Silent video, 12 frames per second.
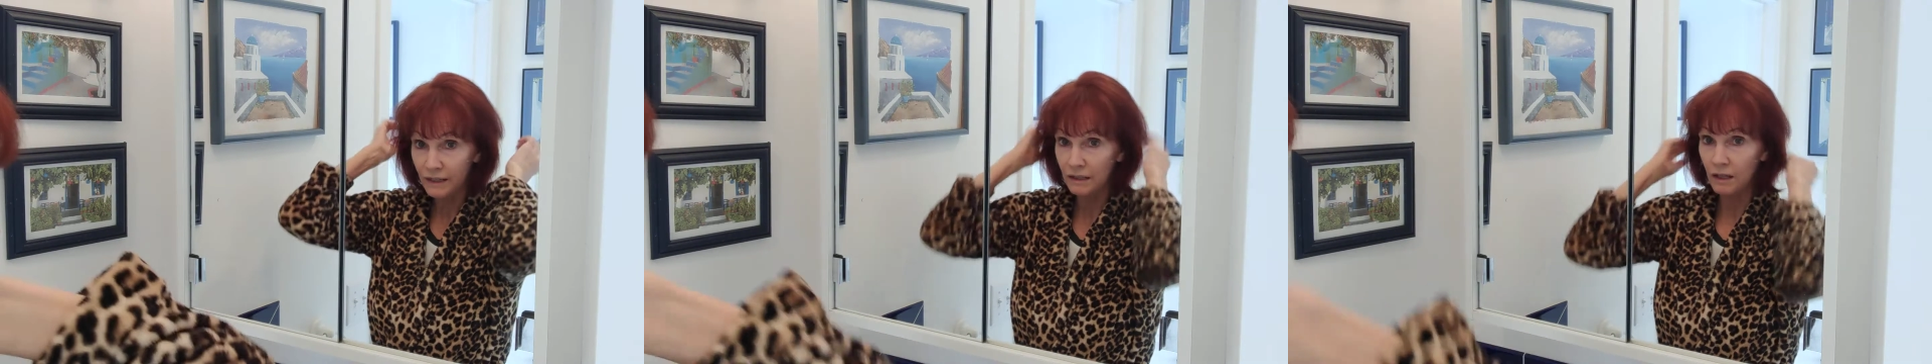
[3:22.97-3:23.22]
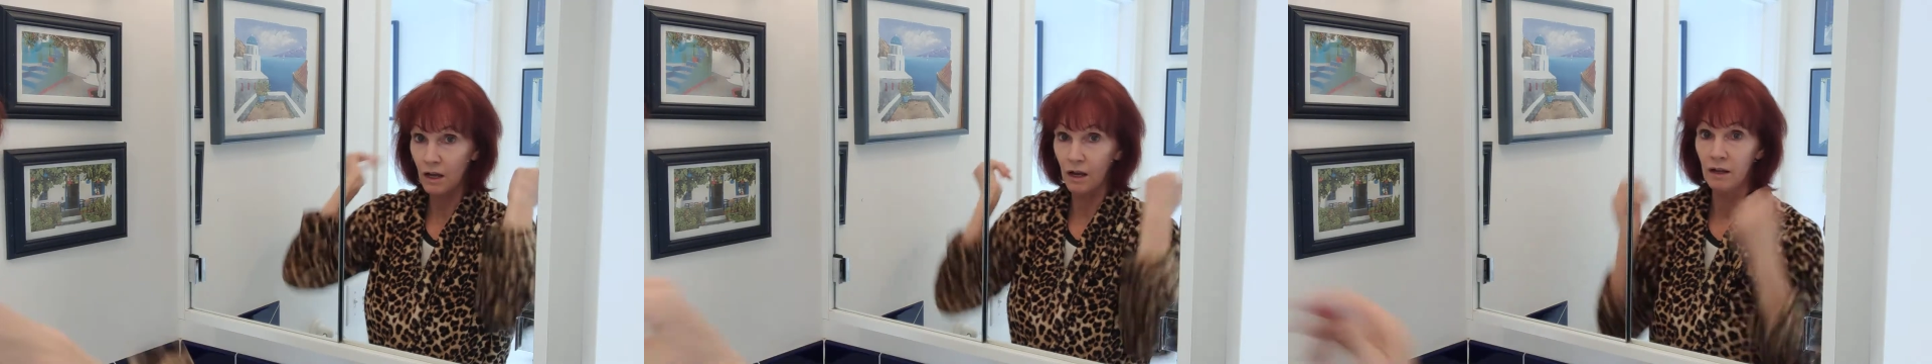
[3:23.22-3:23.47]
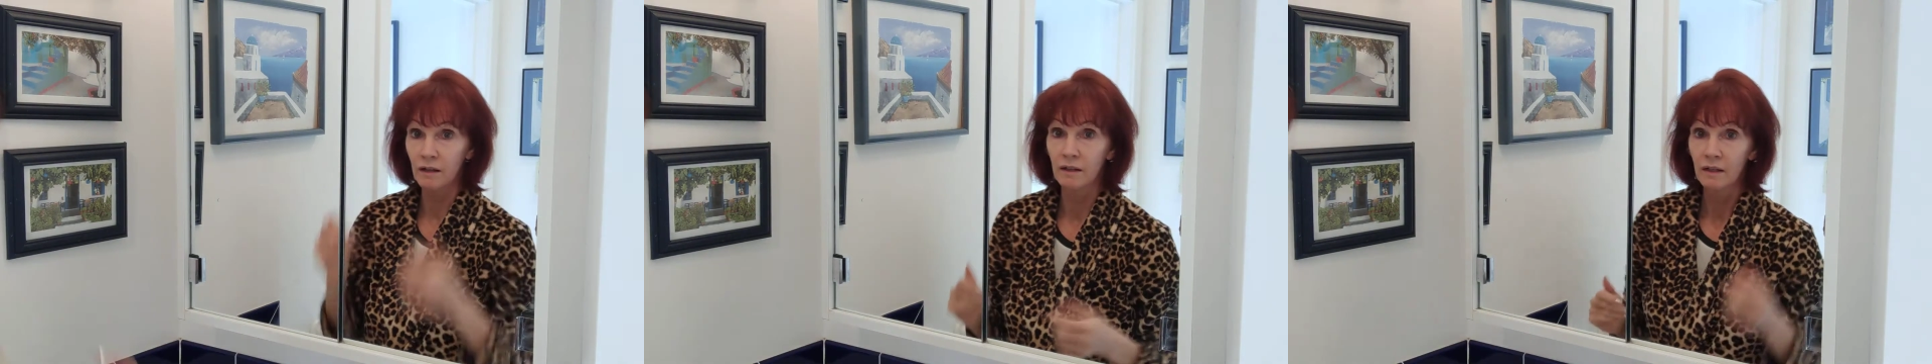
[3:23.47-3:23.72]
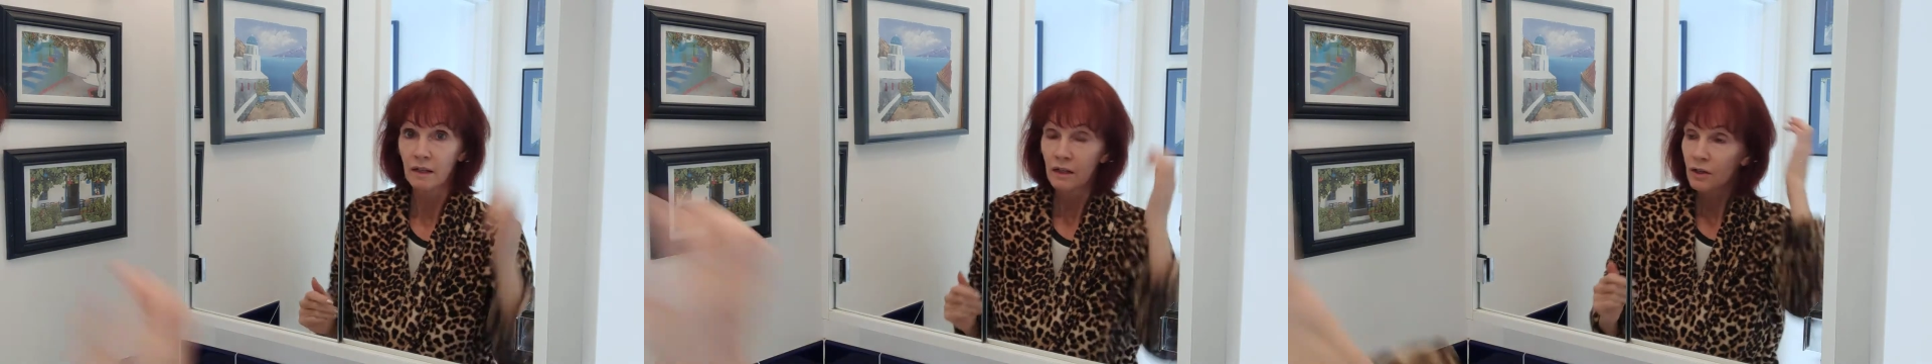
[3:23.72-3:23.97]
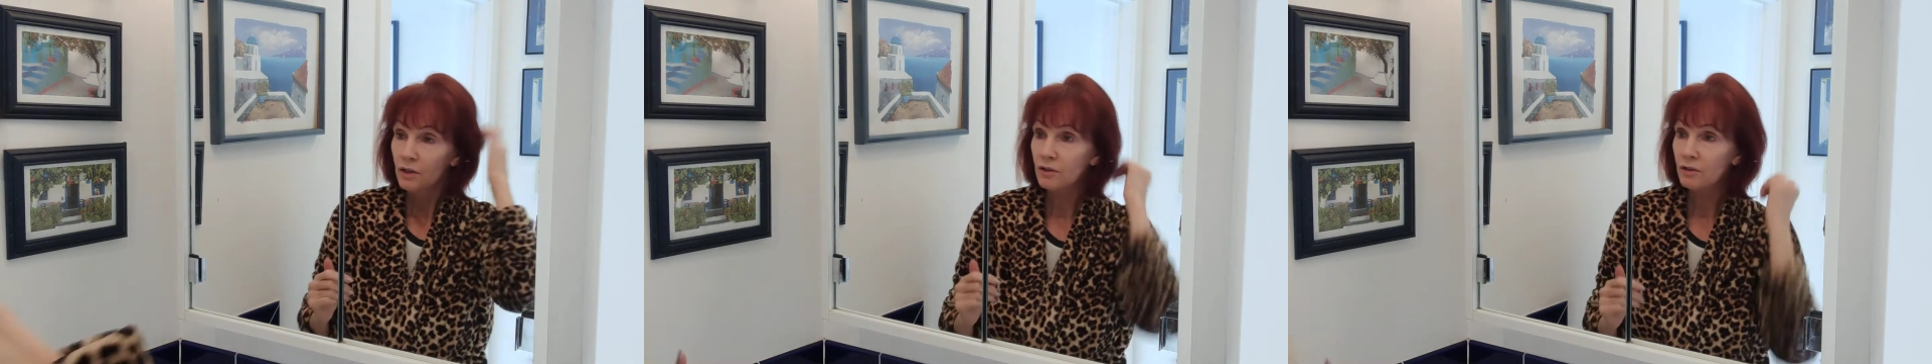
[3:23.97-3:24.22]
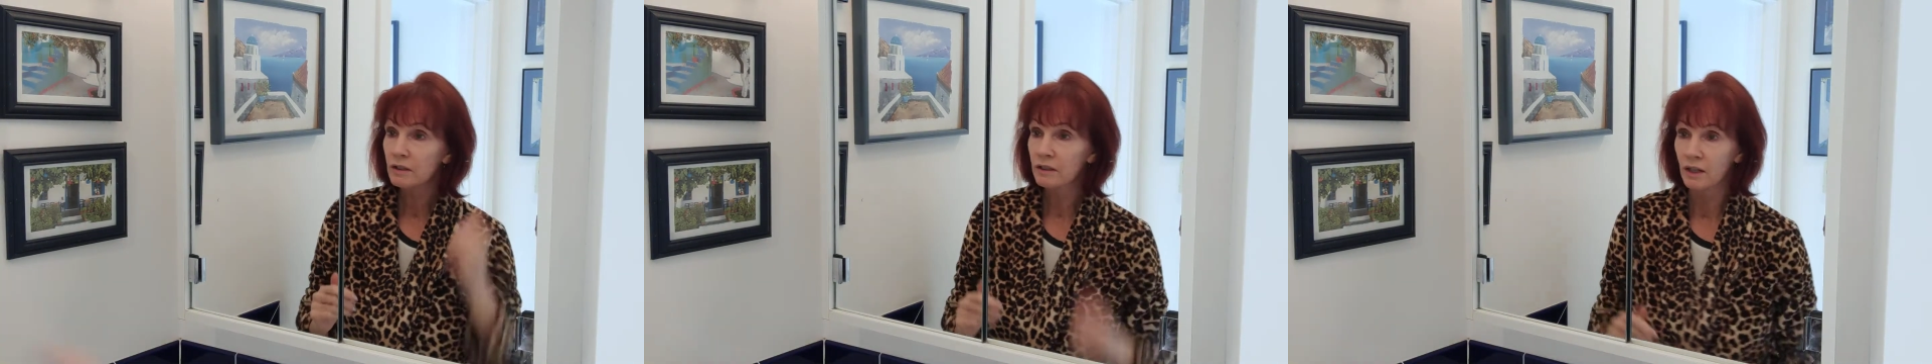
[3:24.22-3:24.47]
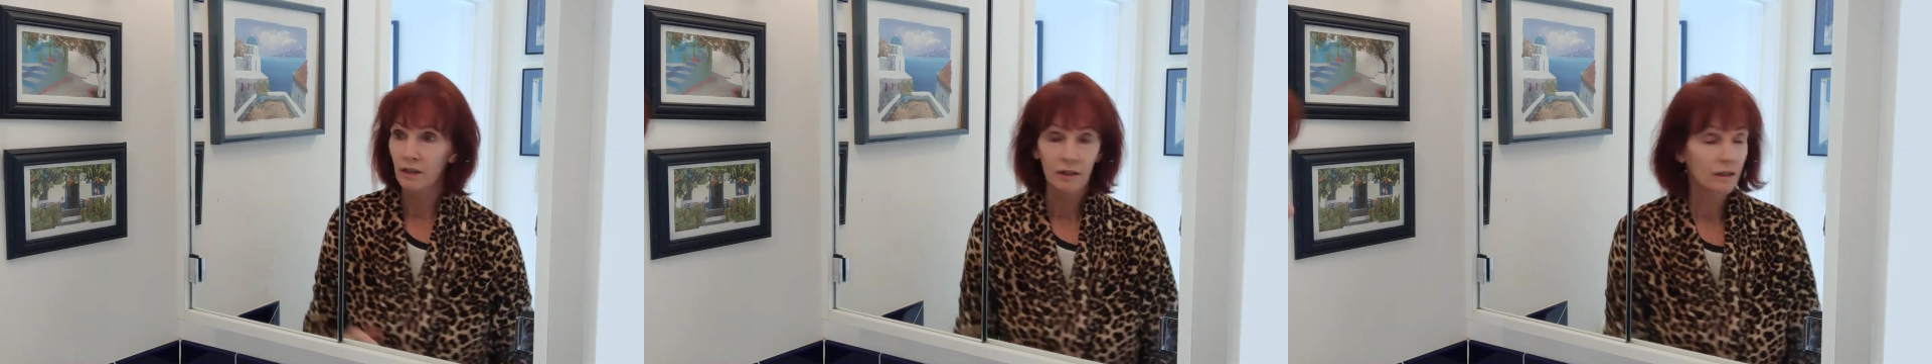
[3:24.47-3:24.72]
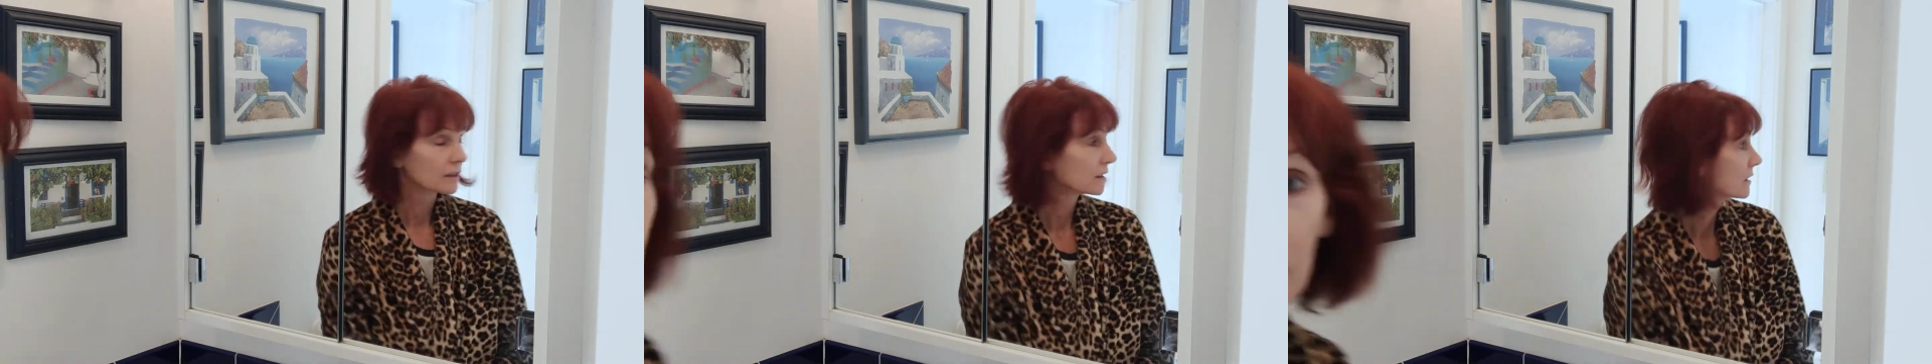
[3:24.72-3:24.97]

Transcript: saw earlier